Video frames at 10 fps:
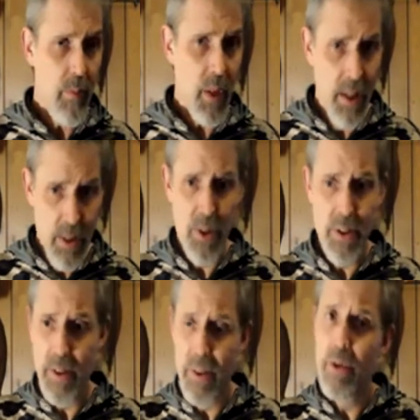It's just
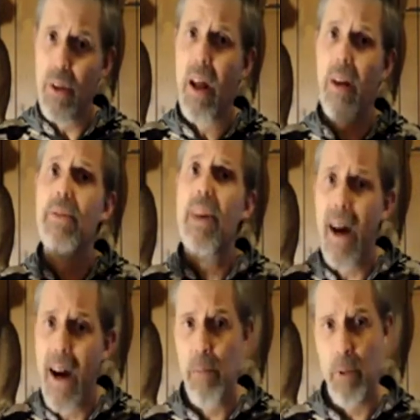that there's a lot of
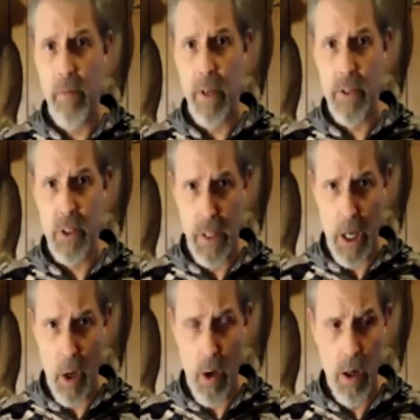time invested there.